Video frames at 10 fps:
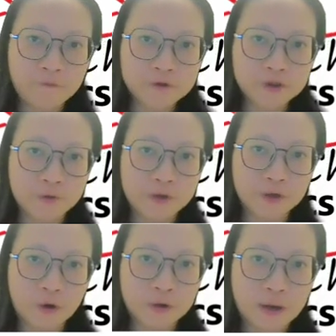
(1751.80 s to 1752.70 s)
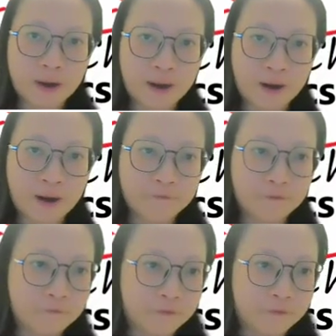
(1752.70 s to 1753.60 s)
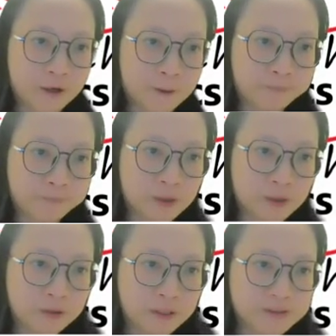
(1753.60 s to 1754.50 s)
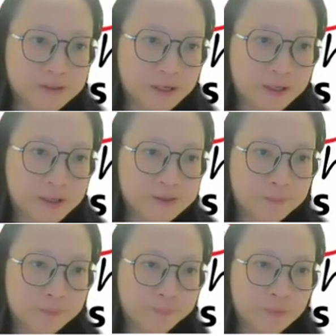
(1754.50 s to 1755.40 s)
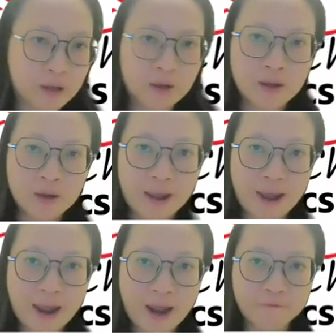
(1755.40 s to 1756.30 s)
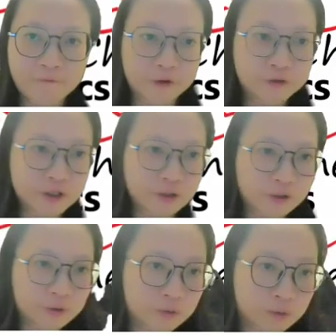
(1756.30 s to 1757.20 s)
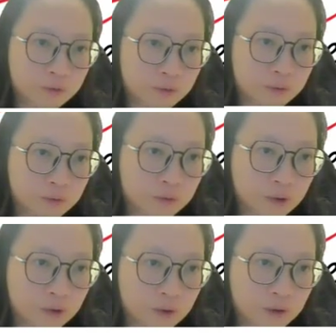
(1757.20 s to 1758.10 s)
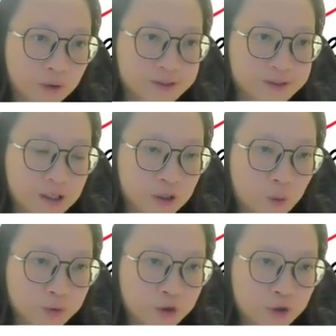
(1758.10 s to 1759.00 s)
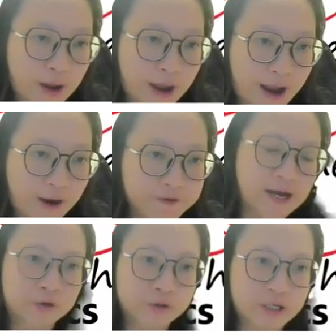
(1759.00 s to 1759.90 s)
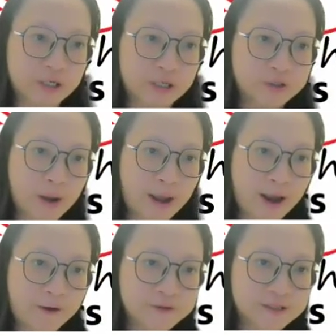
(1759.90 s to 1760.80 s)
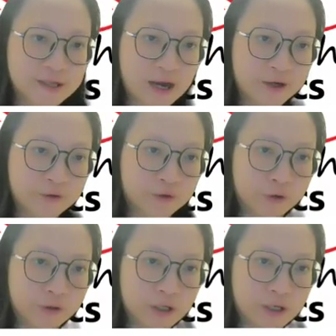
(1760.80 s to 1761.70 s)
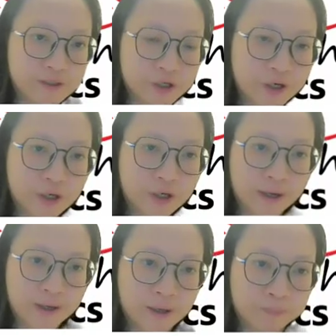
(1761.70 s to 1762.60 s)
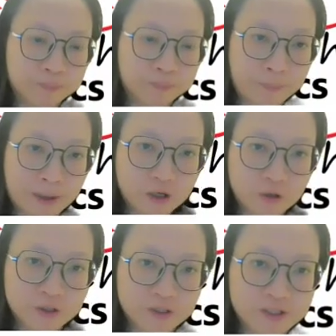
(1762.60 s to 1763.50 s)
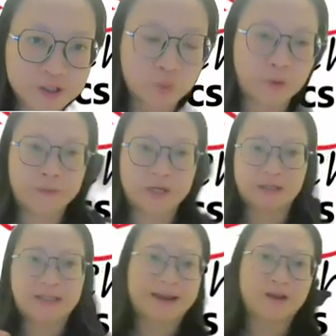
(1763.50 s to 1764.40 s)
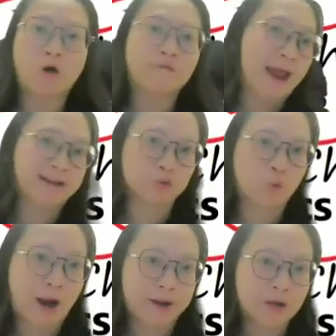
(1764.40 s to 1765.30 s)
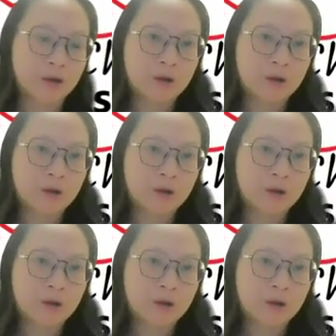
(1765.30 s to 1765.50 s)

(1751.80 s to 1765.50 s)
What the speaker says: sorry, not FV. This is F vertical is equal to F sine 30. So F sine 30 is here, and then perpendicular distance will be the length of XY.